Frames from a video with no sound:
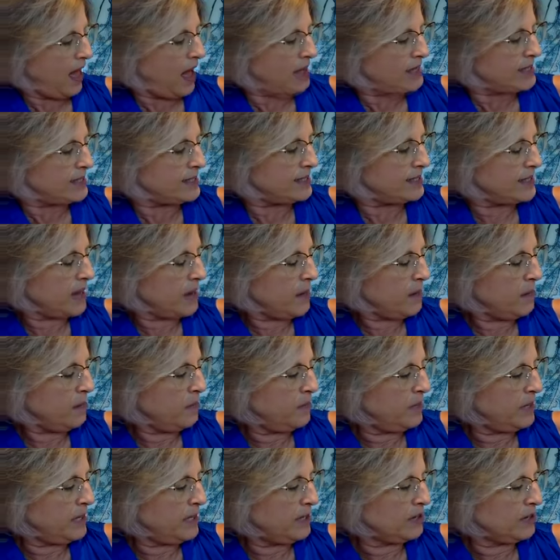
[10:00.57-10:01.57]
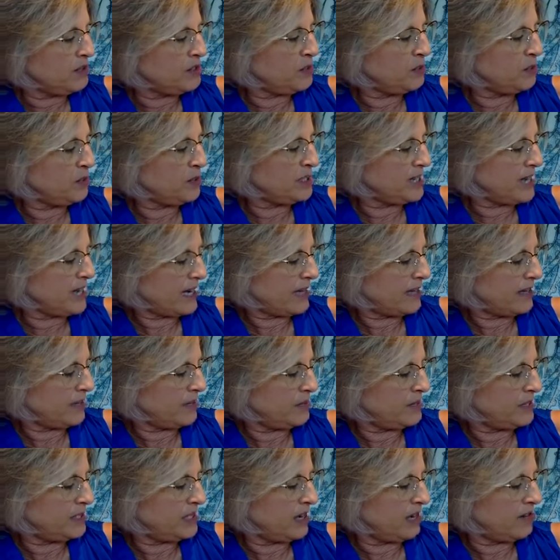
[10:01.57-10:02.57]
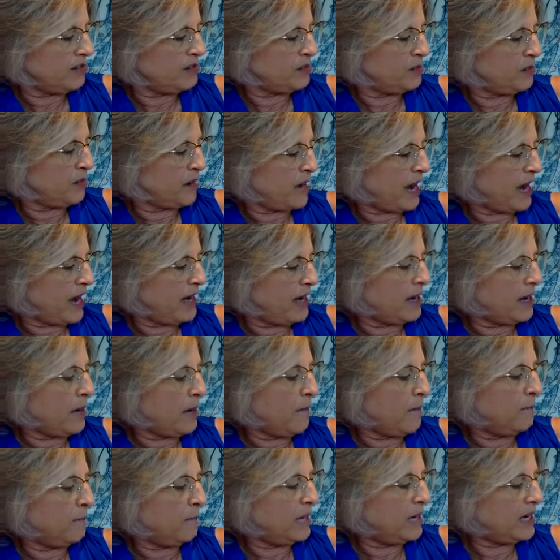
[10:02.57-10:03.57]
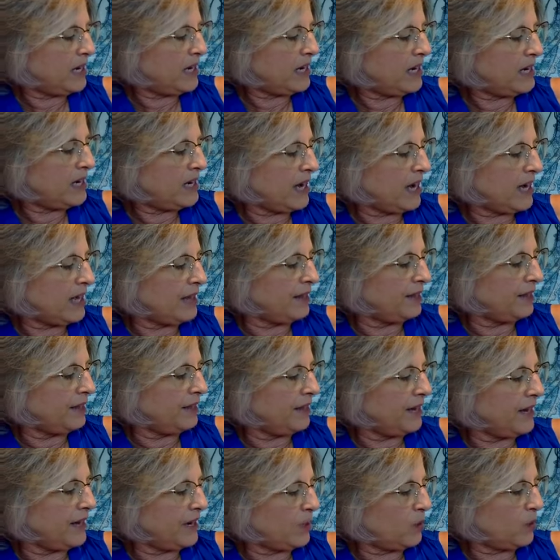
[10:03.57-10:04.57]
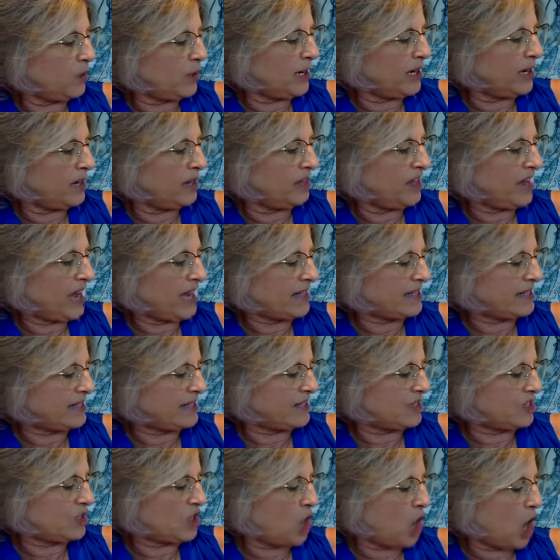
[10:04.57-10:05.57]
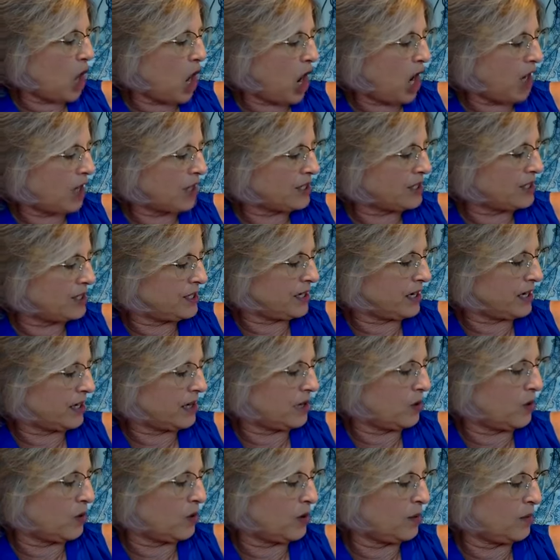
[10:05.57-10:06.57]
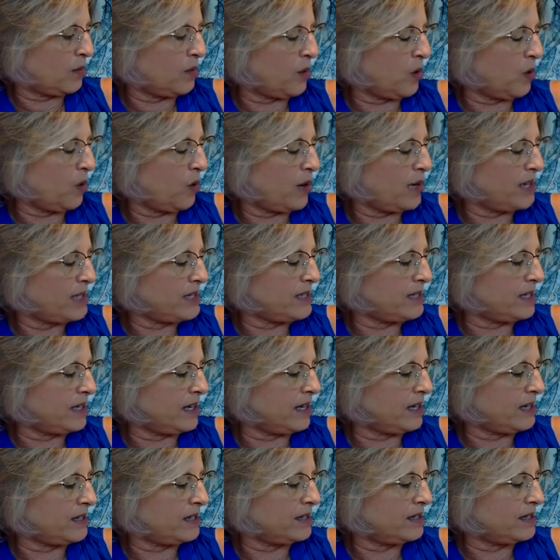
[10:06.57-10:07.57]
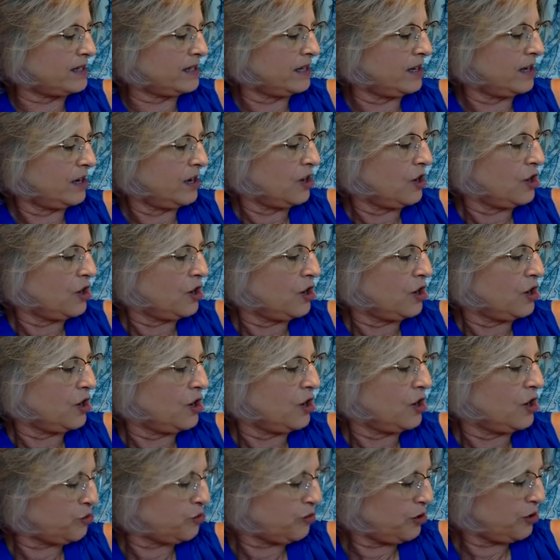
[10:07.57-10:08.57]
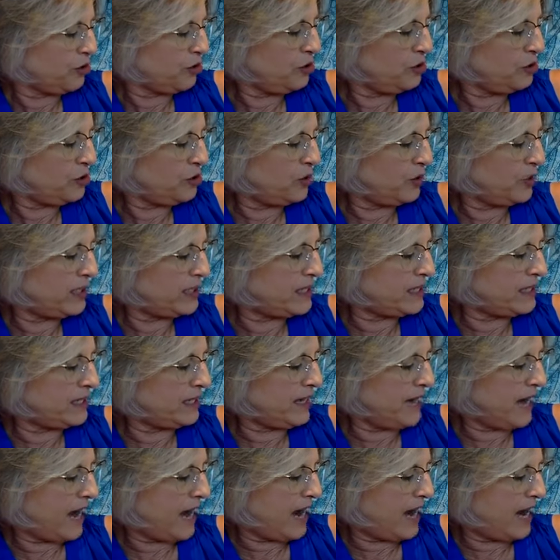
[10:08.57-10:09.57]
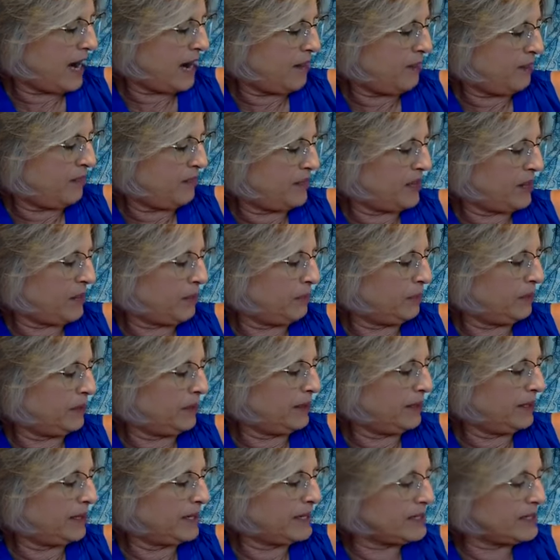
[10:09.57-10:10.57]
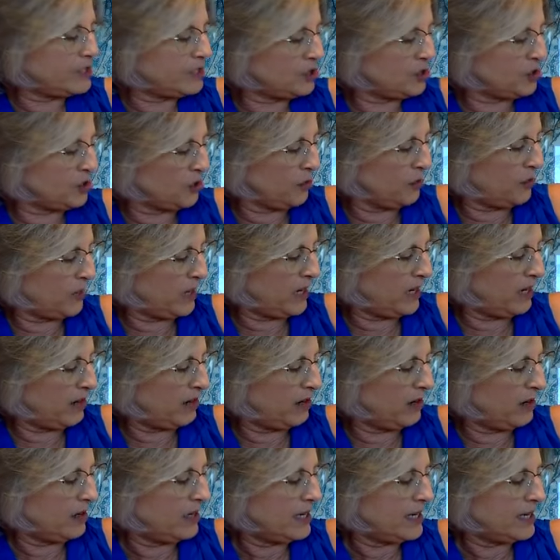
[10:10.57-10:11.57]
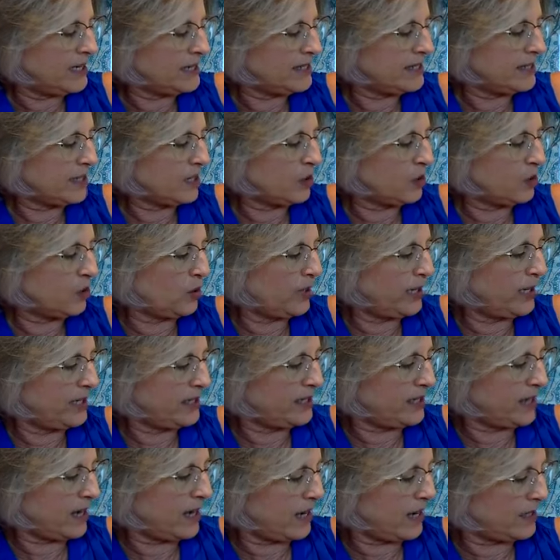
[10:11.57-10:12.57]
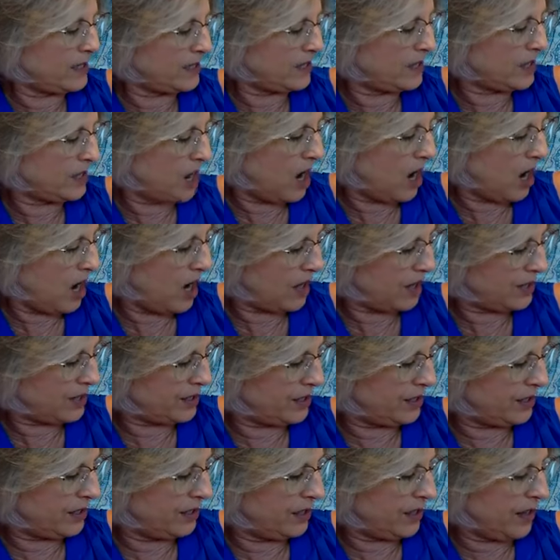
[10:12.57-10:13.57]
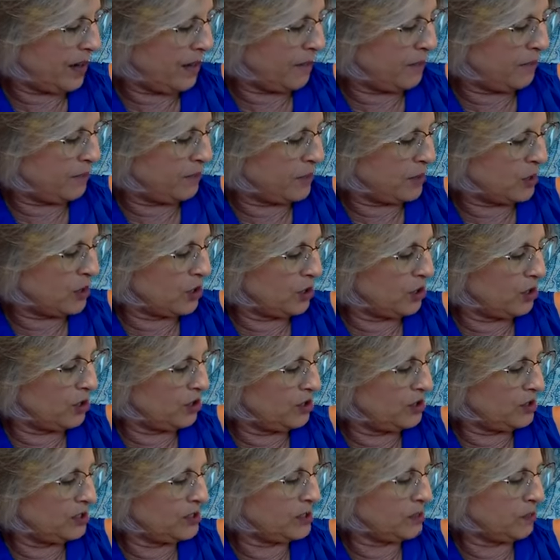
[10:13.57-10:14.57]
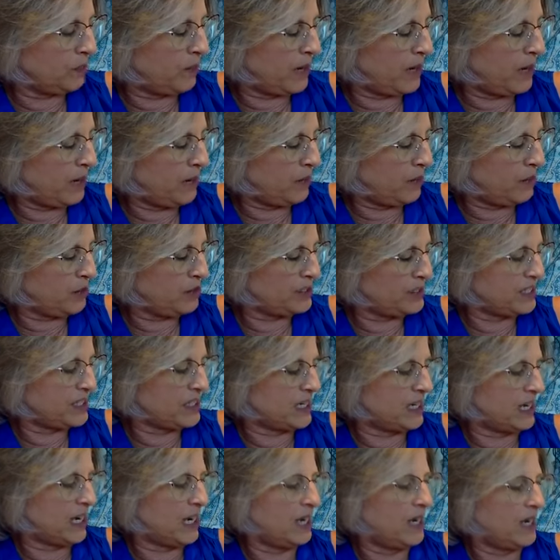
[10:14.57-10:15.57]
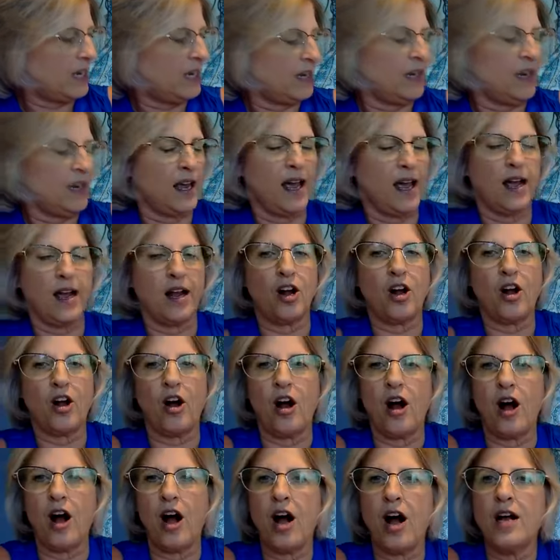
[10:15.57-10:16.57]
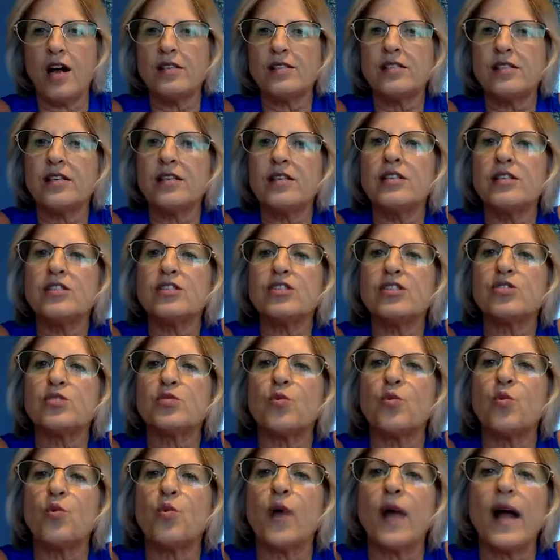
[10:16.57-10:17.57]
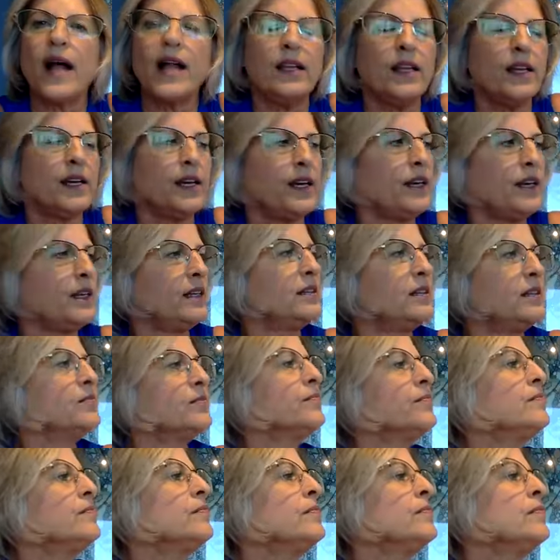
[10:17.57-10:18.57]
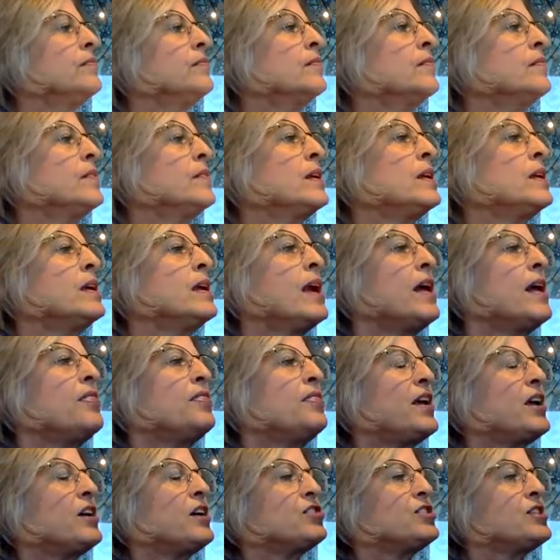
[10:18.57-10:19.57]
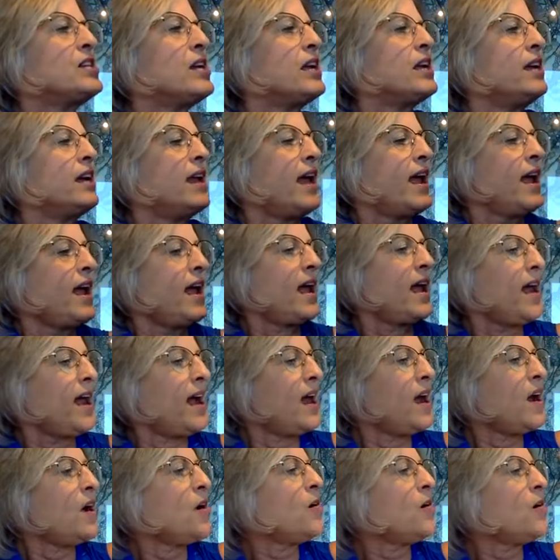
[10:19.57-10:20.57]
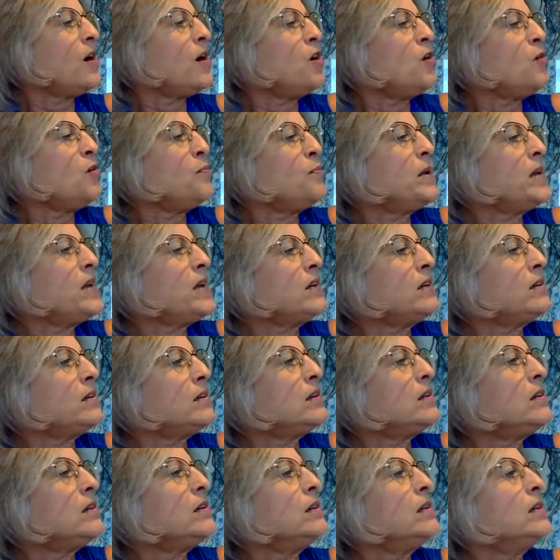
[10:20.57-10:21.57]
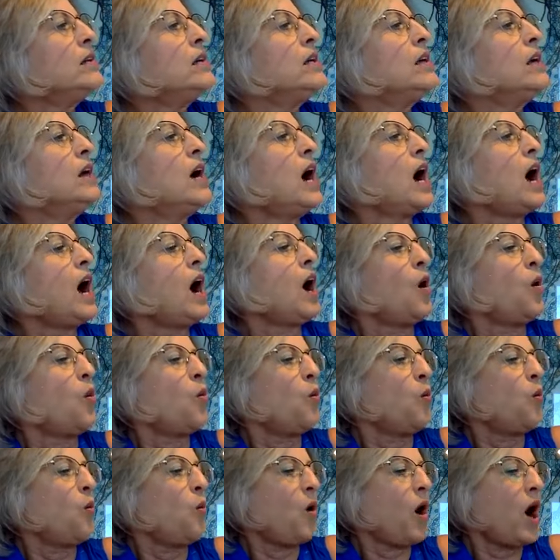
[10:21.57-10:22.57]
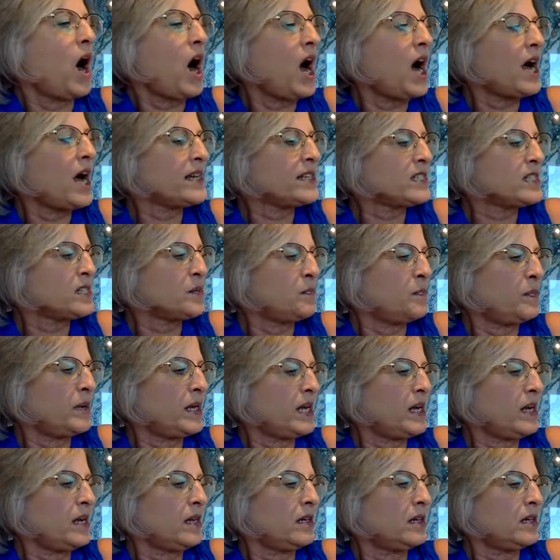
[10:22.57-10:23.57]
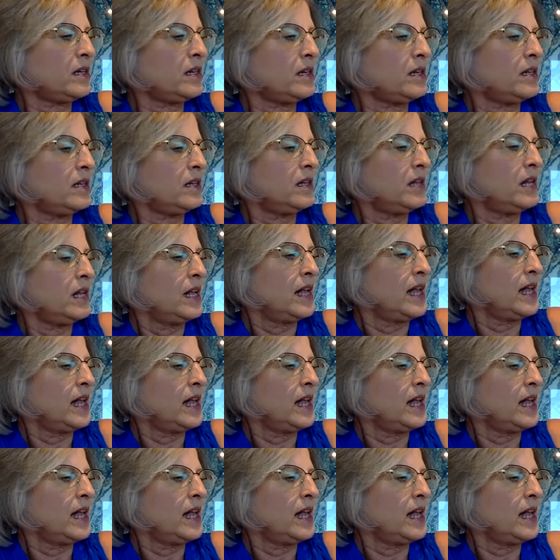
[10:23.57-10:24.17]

Some beetles protect themselves by emitting a liquid that's toxic or poisonous. True to its name, the blister beetle secretes a toxin that burns people's skin and causes swelling. There's an arrow beetle, a wasp beetle,